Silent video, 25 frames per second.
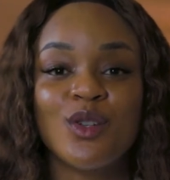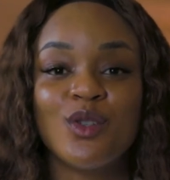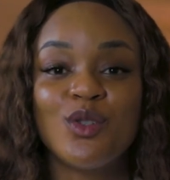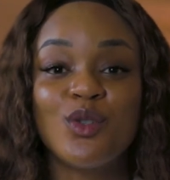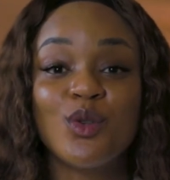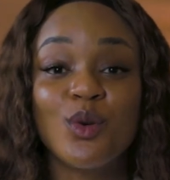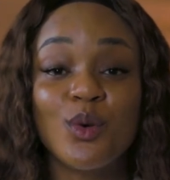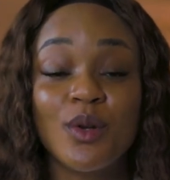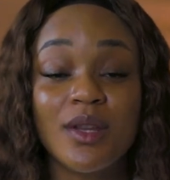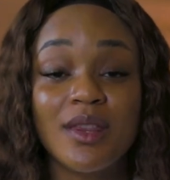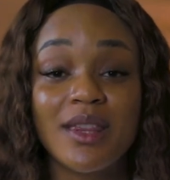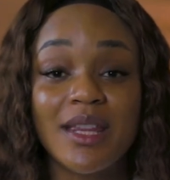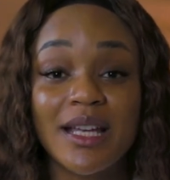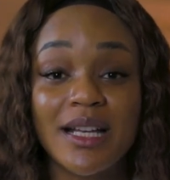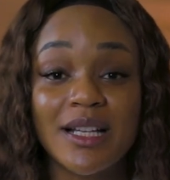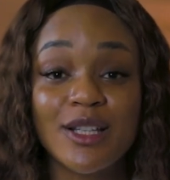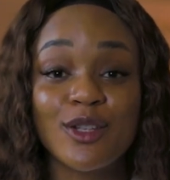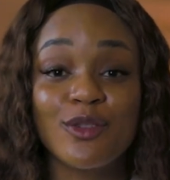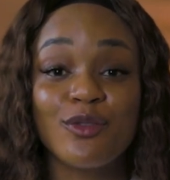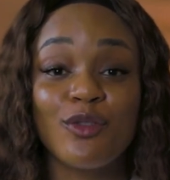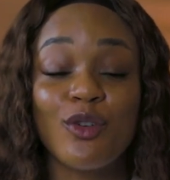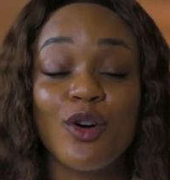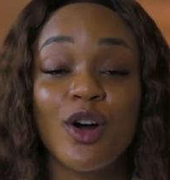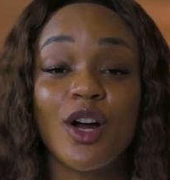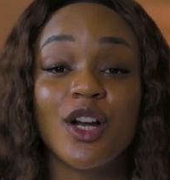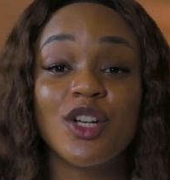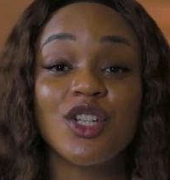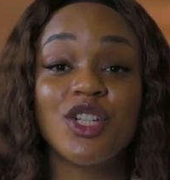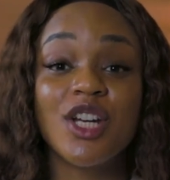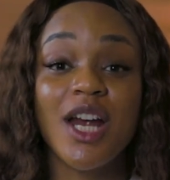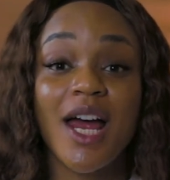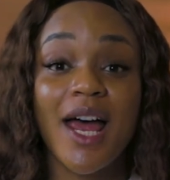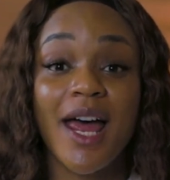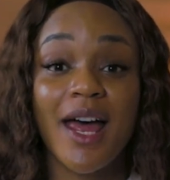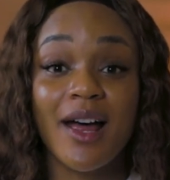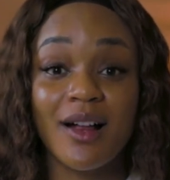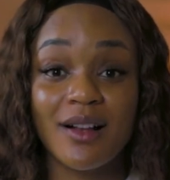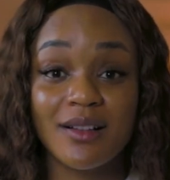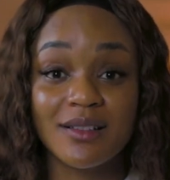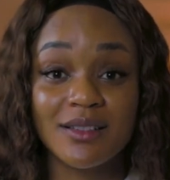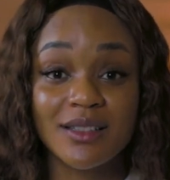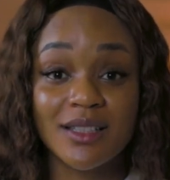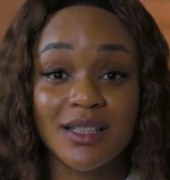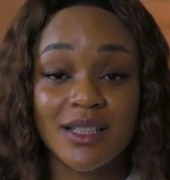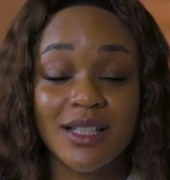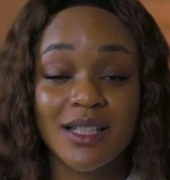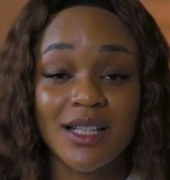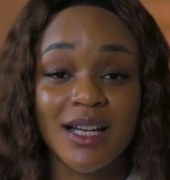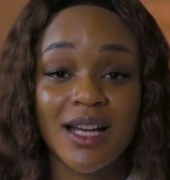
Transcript: doing things for her child